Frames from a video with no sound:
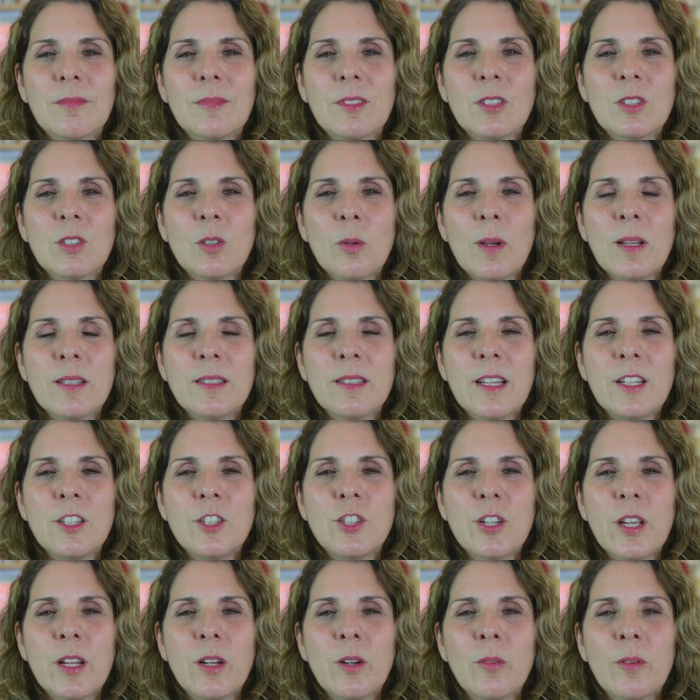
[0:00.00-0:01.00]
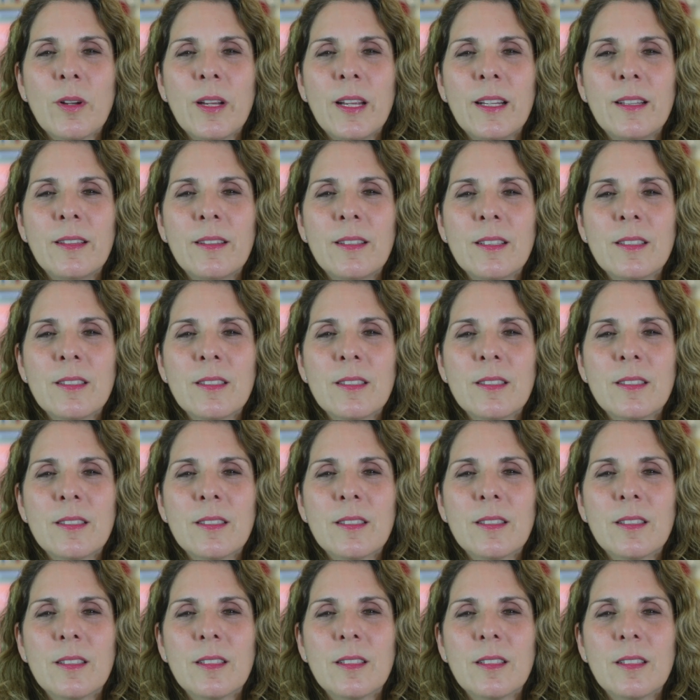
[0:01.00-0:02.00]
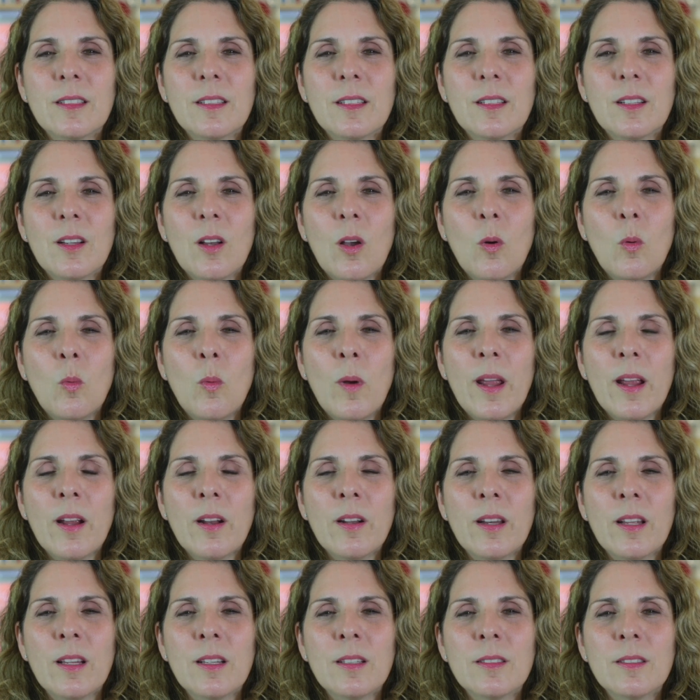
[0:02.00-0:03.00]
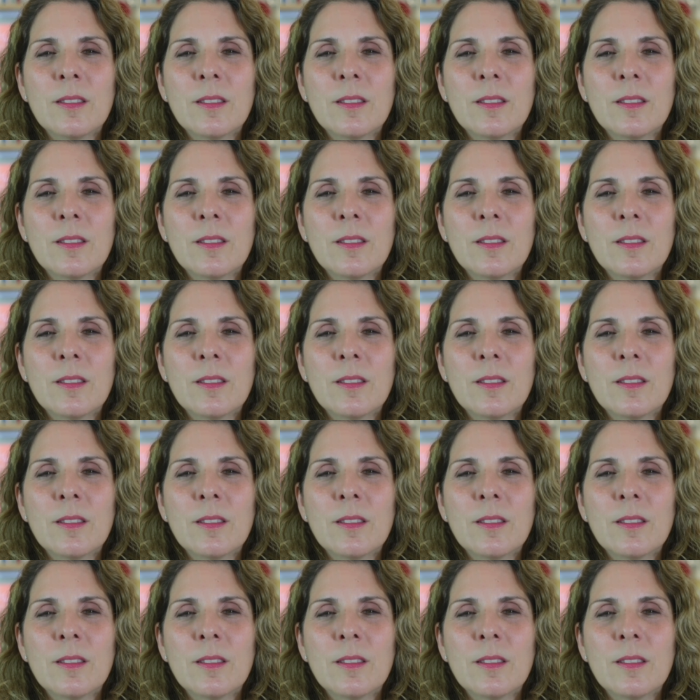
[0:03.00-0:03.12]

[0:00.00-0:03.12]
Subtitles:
So as I generate this awareness,